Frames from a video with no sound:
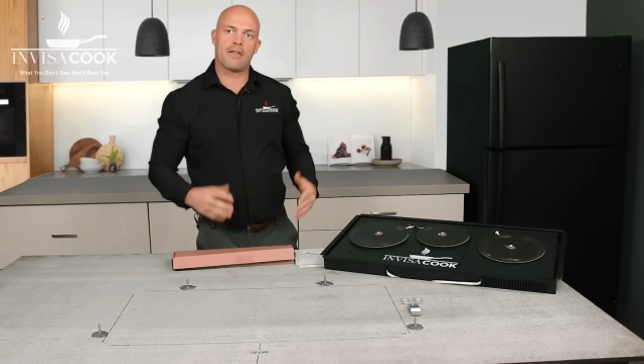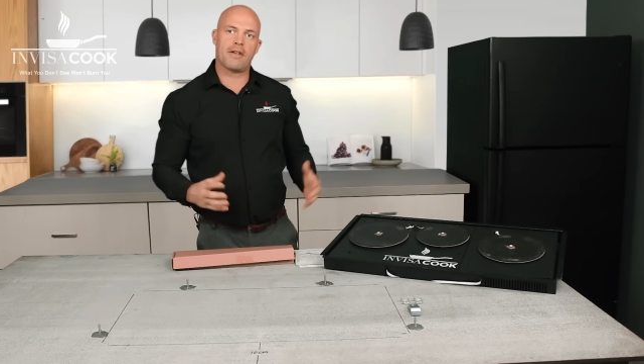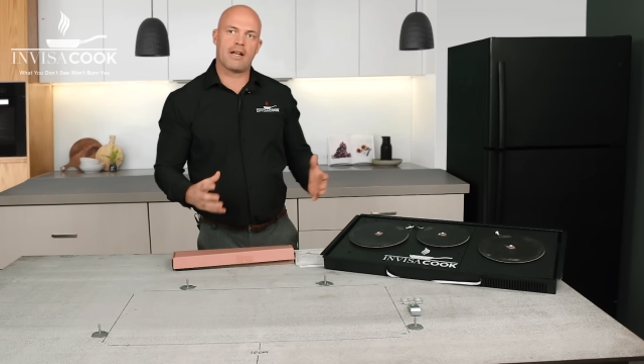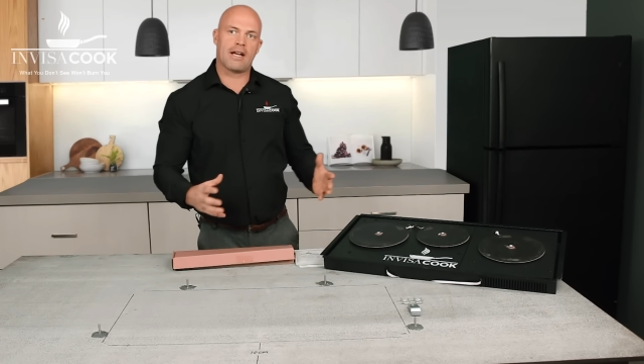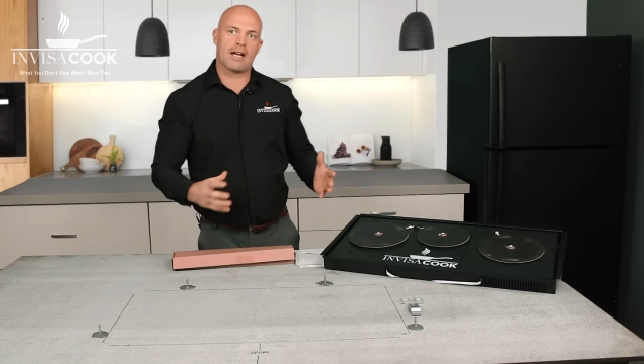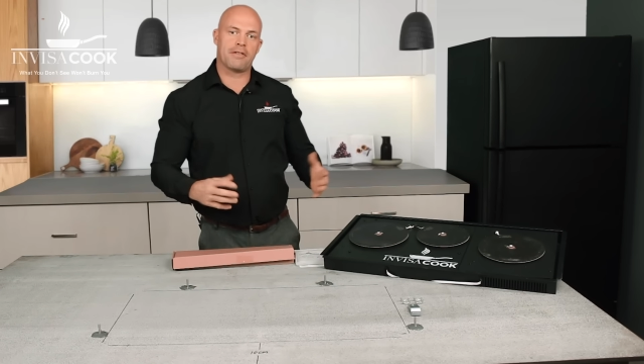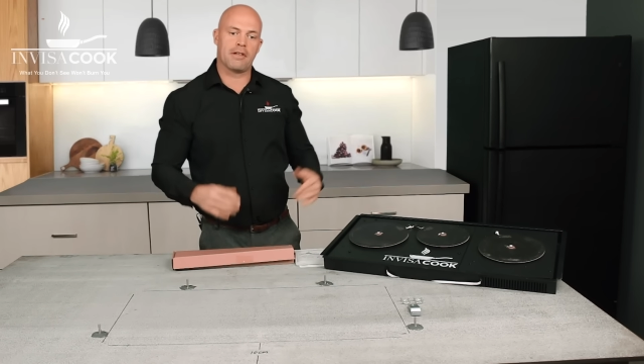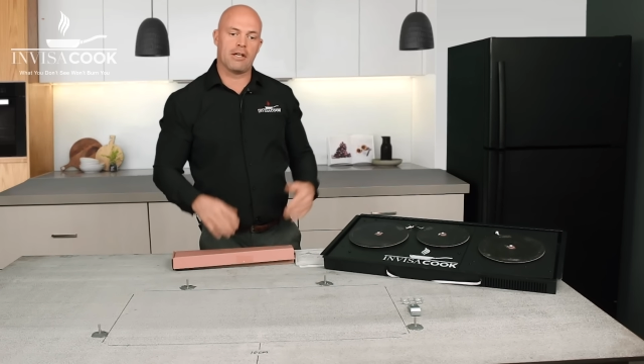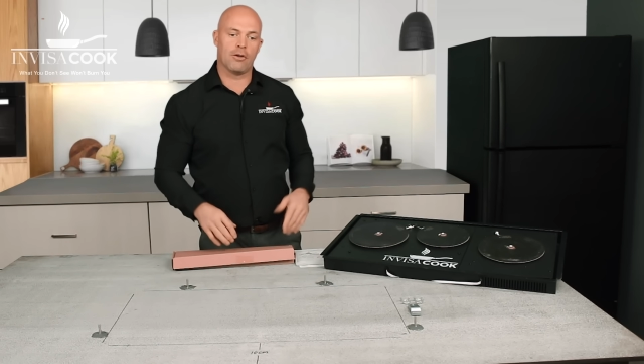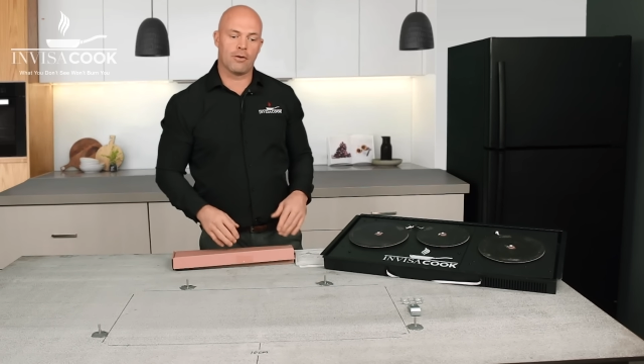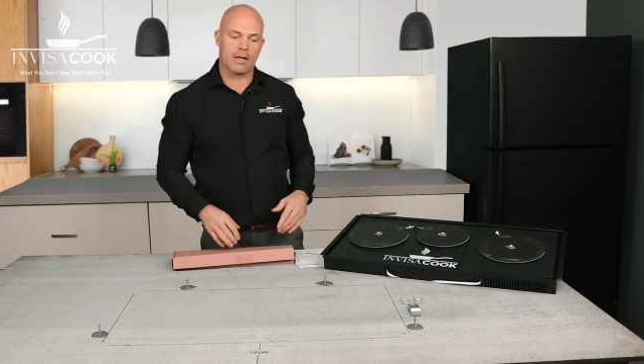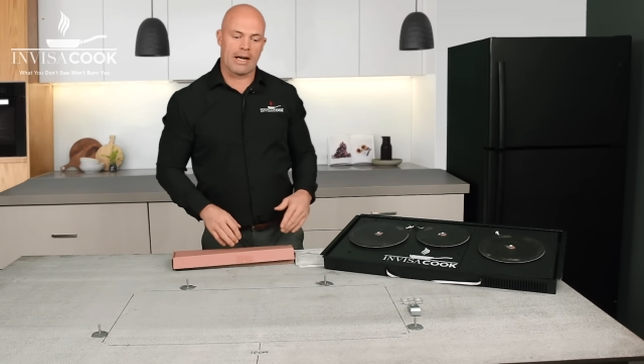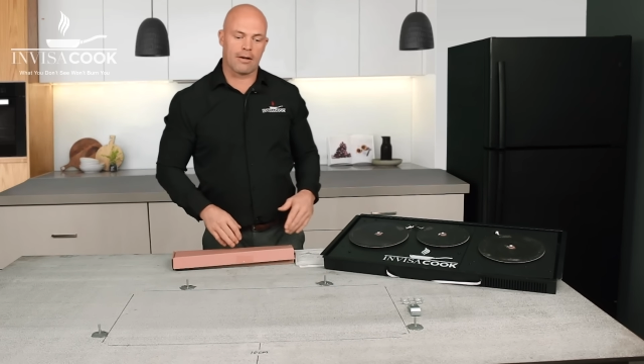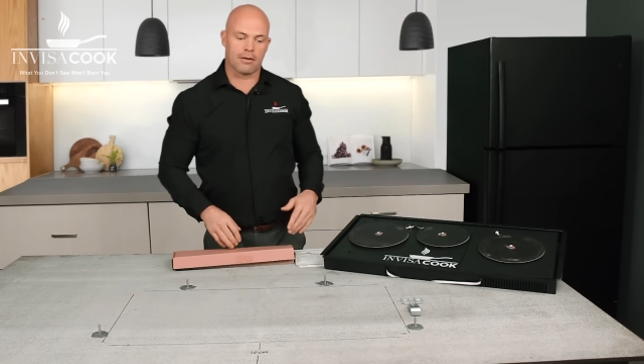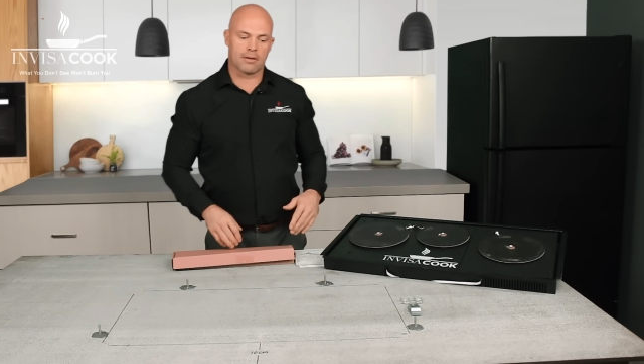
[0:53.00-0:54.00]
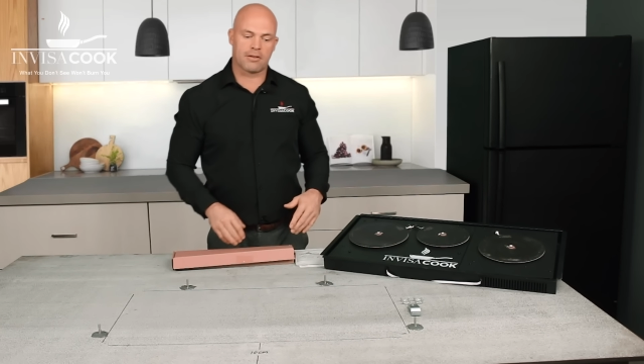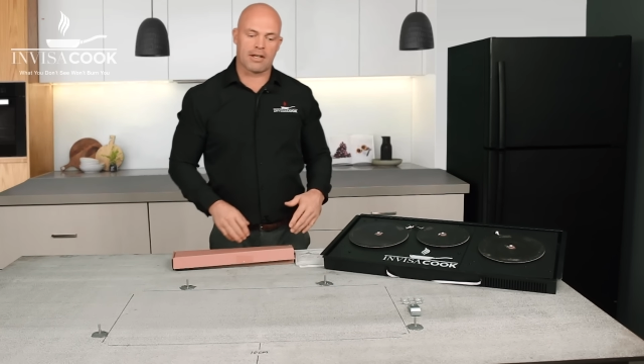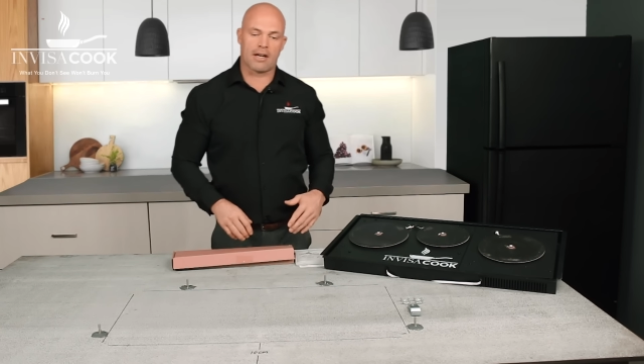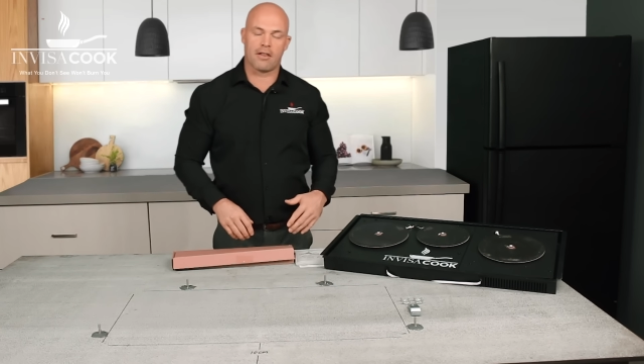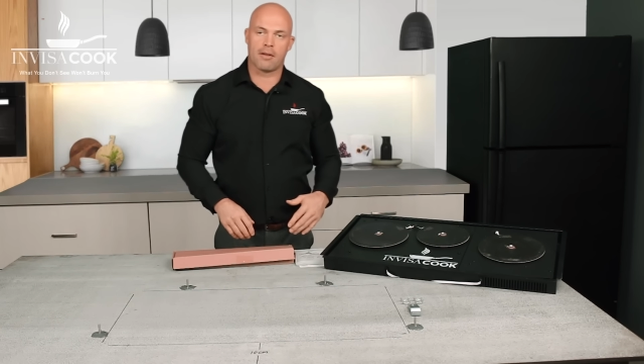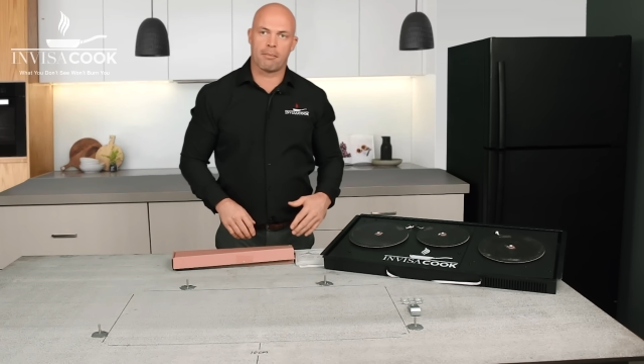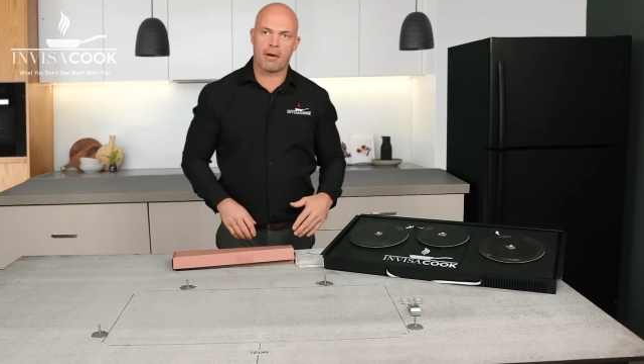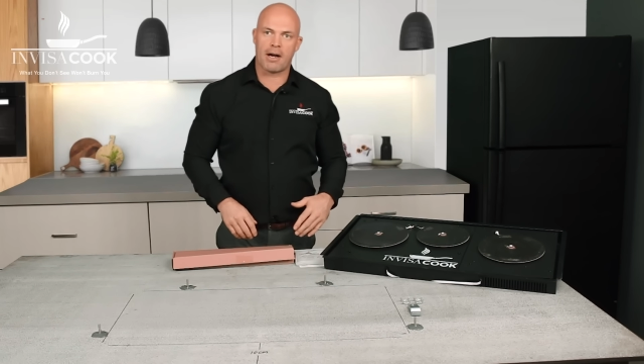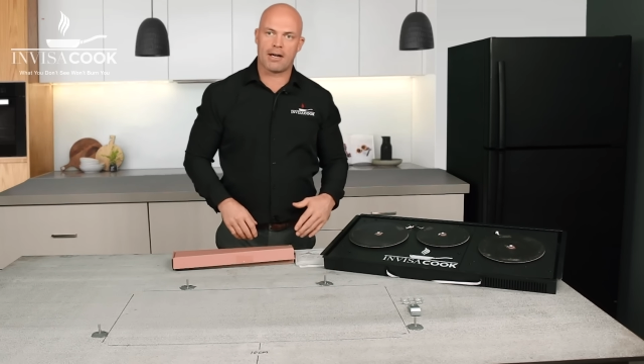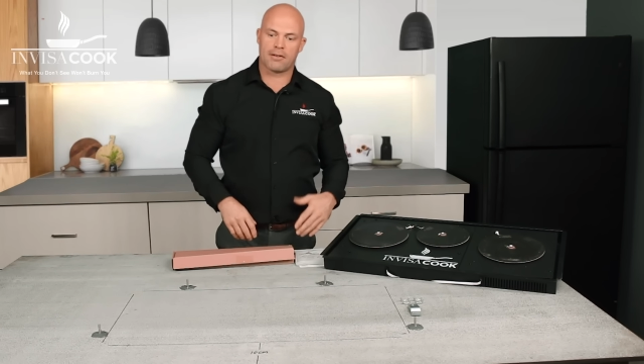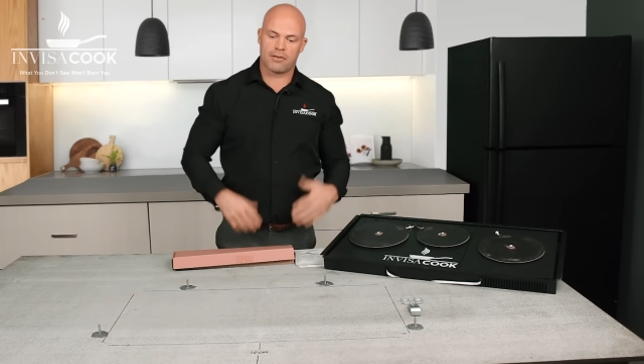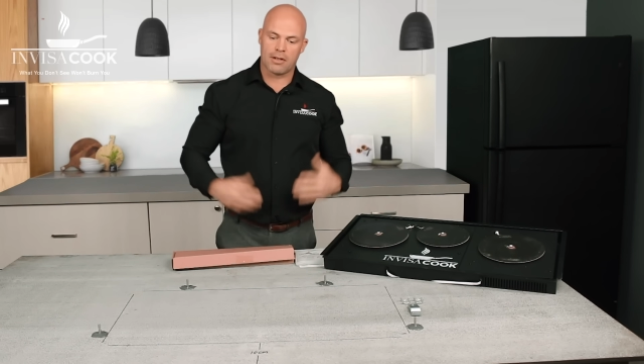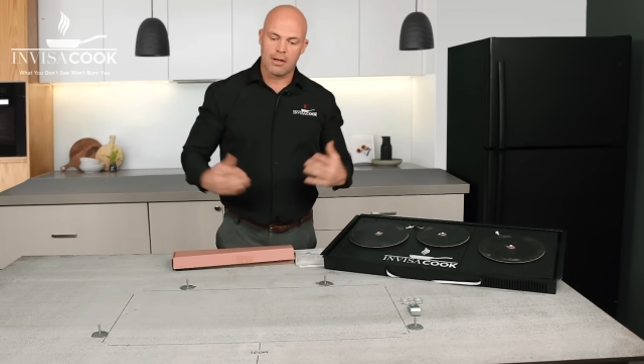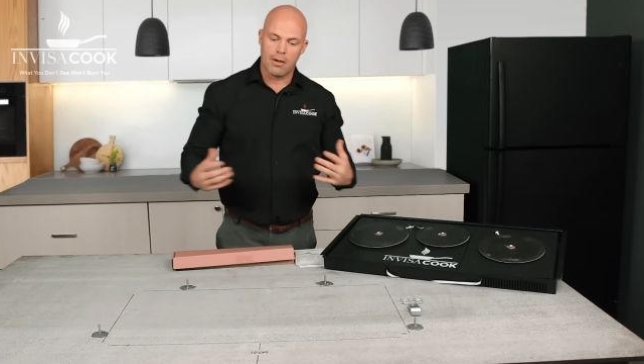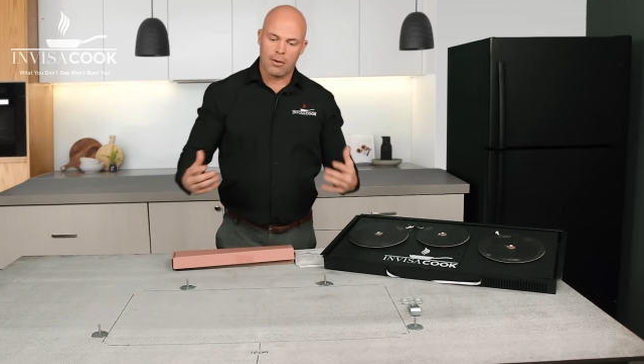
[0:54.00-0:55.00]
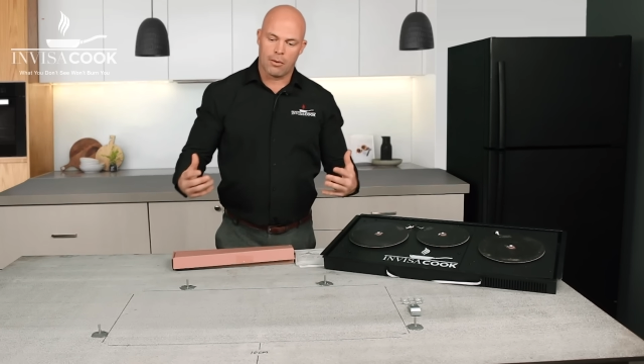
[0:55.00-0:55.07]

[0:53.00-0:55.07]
that I got the unit outside of the box,